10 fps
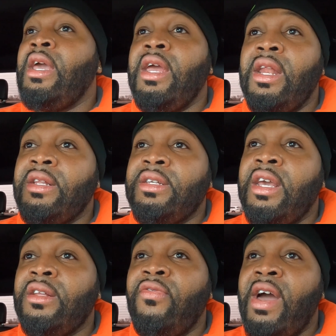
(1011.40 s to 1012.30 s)
and it's
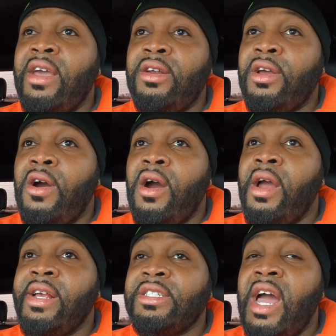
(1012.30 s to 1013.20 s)
kill the value of the
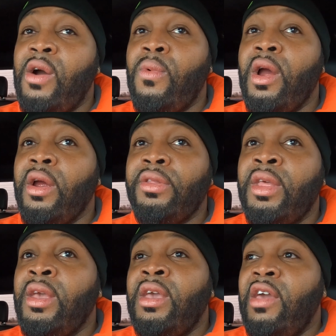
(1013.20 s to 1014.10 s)
car. It's not worth,
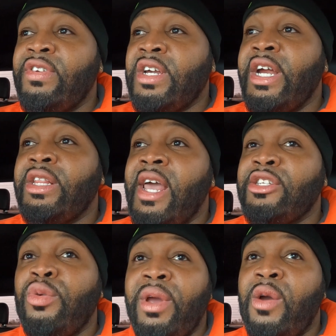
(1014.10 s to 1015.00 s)
if it's
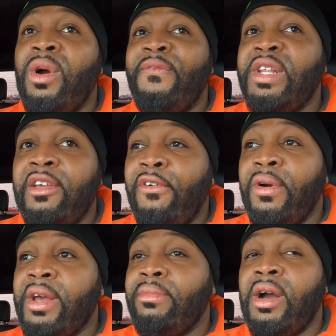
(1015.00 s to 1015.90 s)
100,000, you're paying 150
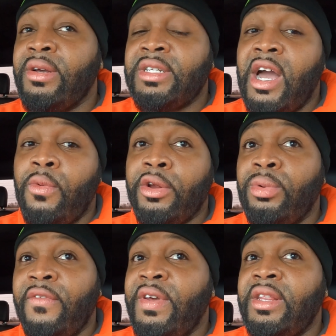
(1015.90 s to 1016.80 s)
for it, bro, it's not worth
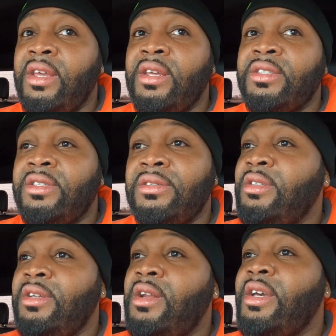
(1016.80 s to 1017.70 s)
150. It's,
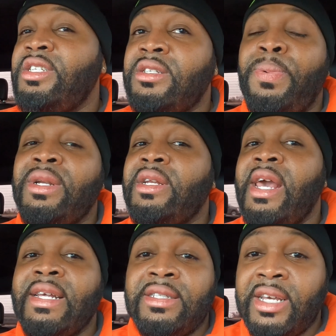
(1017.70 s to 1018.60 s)
you know, it's just put a
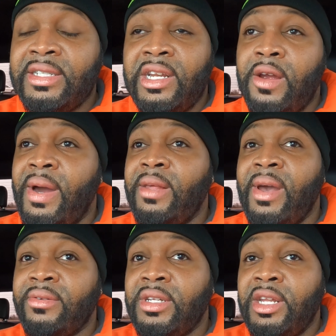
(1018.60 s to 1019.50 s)
nasty taste in everybody's
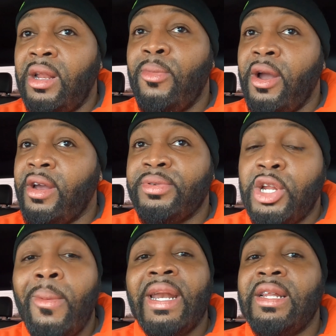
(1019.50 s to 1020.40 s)
mouth, the dealer markups.
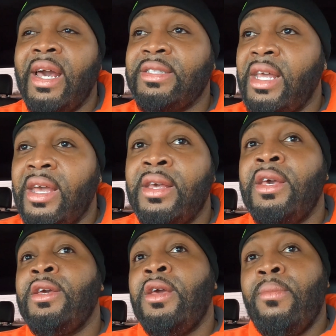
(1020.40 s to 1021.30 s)
Nobody likes that.
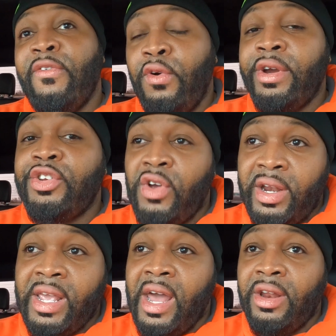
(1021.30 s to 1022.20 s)
But Ford is
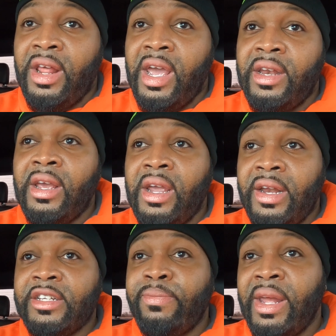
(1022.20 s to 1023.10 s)
trying to counter that, and they're
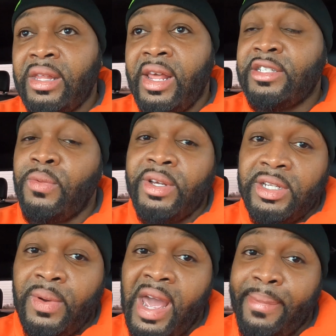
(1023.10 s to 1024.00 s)
kind of expecting that. So we'll see what